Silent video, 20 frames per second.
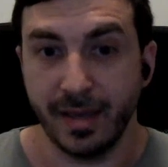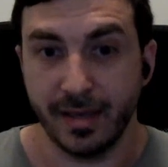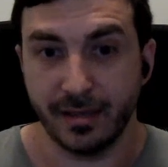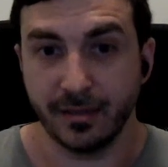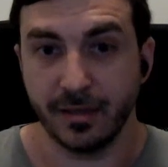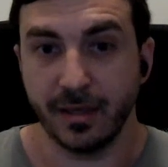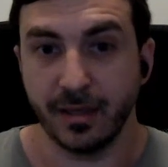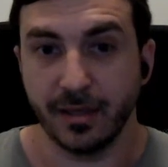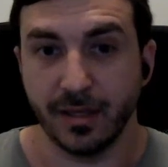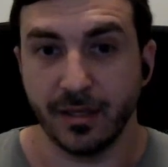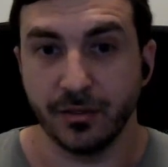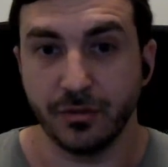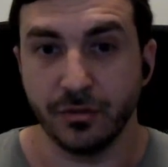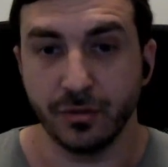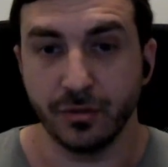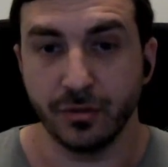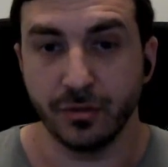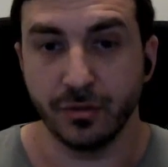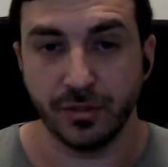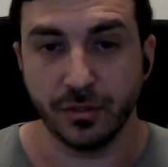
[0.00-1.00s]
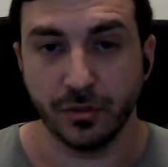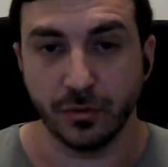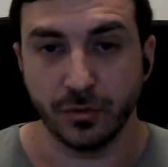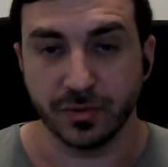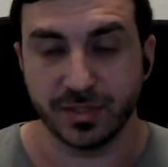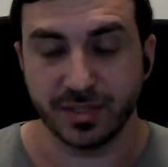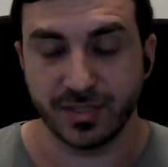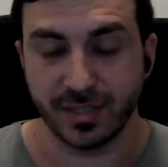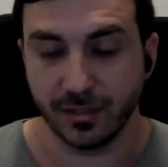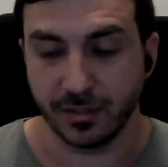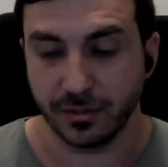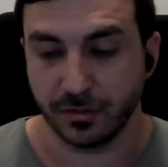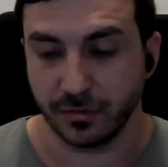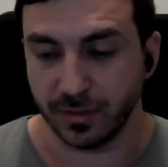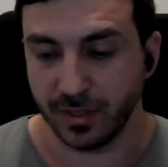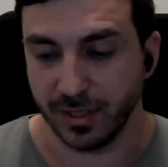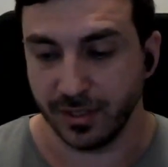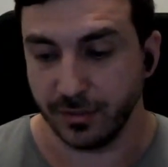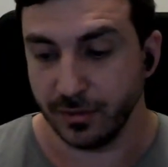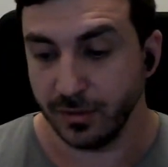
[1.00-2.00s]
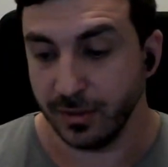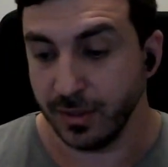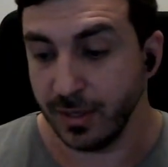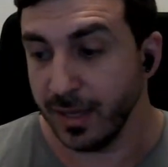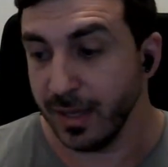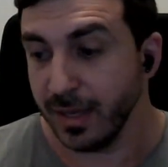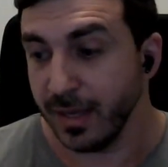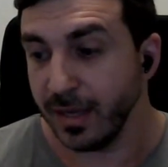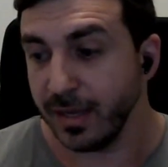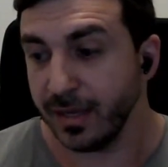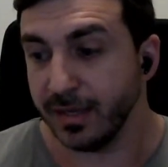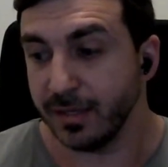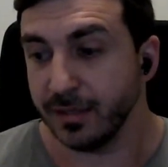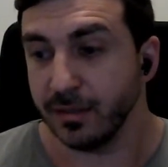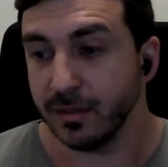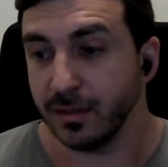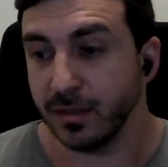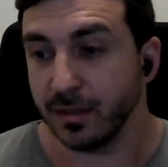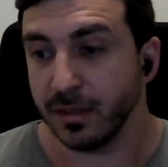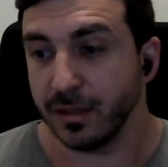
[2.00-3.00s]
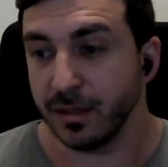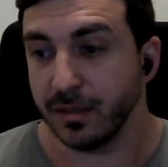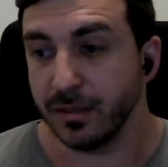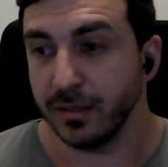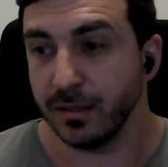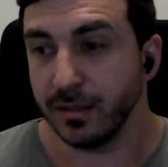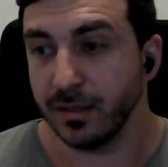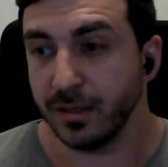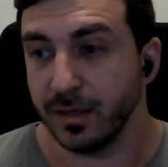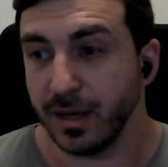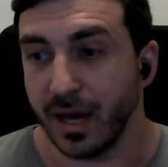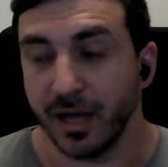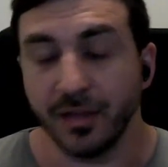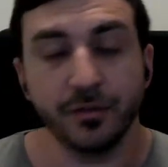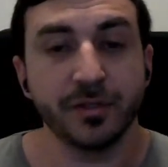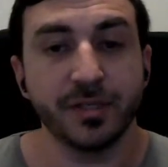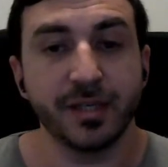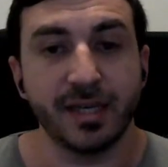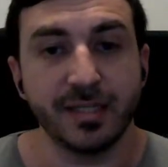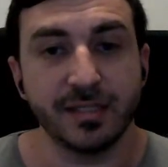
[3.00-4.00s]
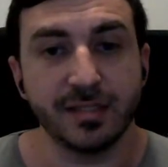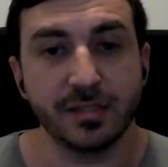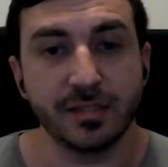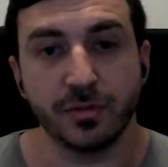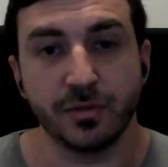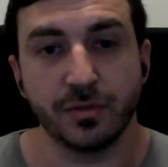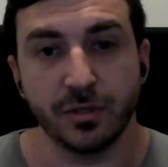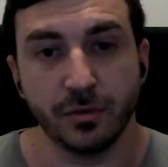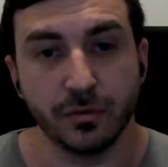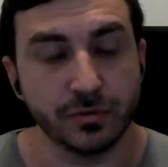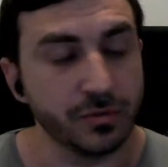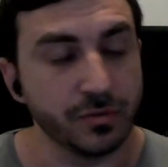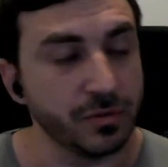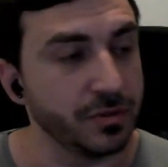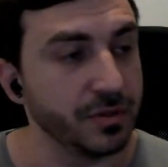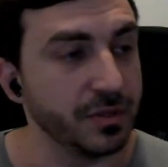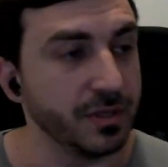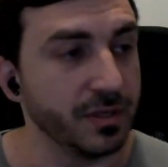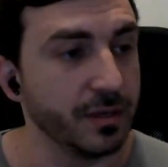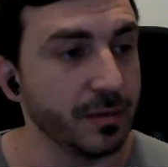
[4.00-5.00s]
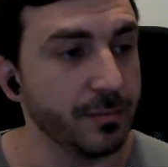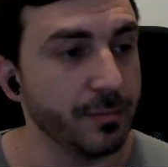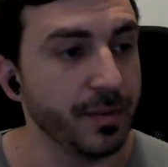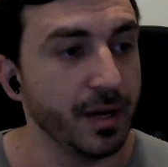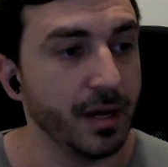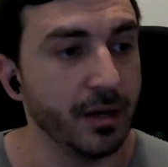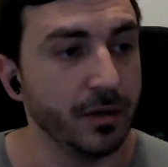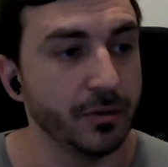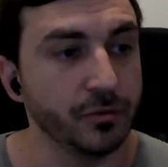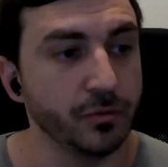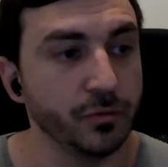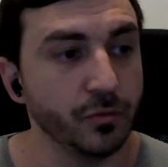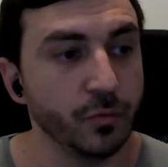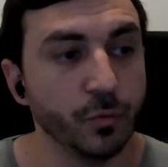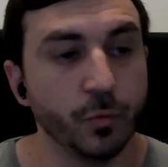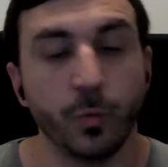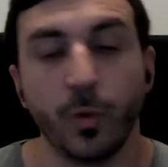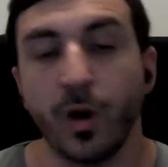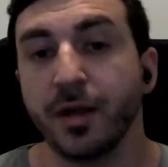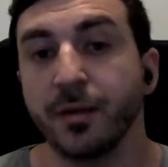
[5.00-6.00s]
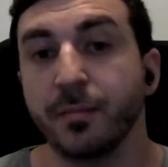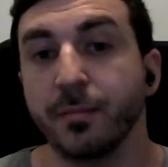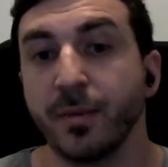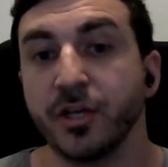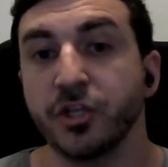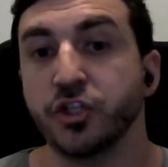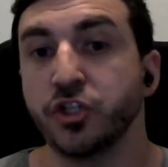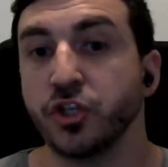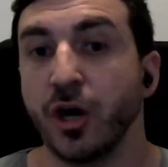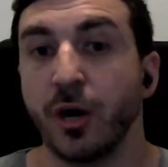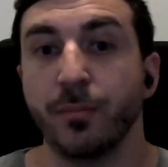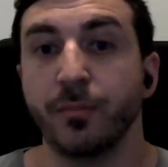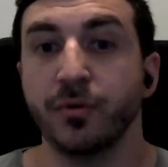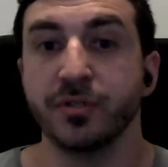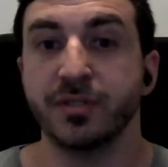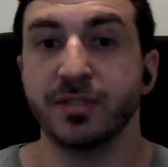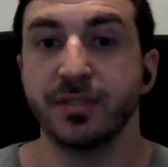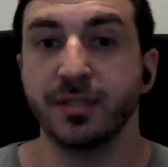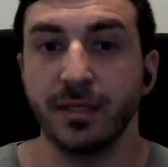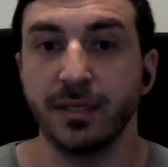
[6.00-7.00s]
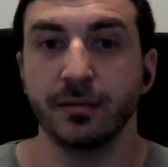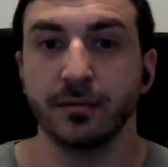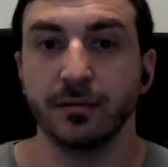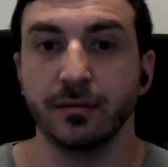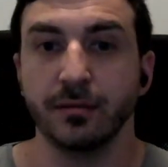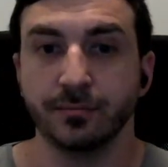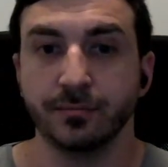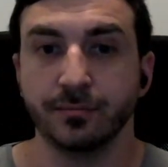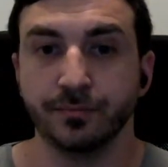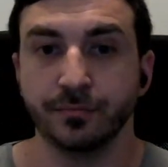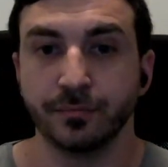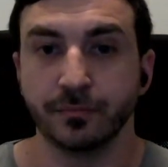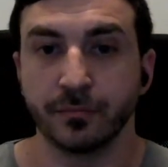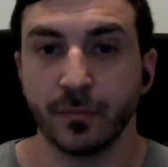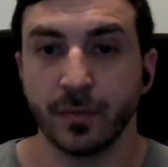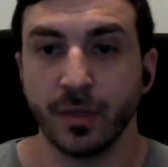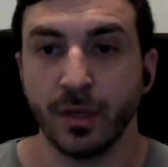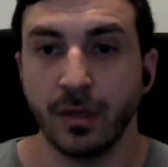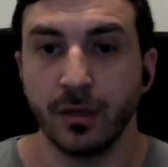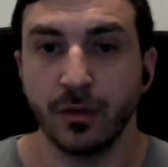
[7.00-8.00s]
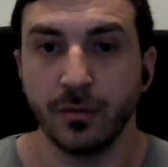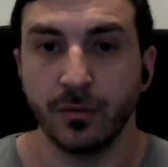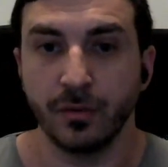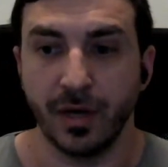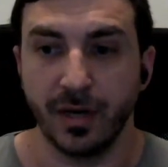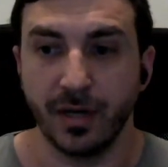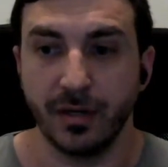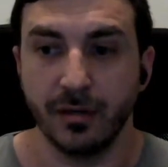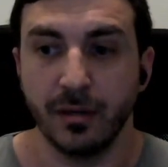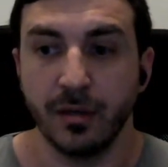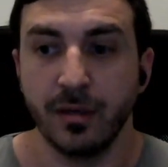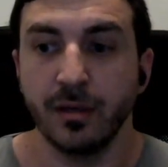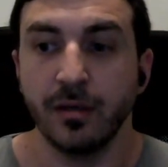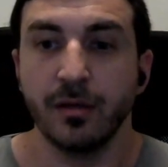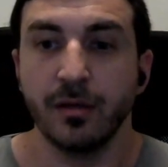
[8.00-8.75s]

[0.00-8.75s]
and, and, and do, and, you know, sell it together. In, in, in other cases, you can also think about what my shoppers need, right?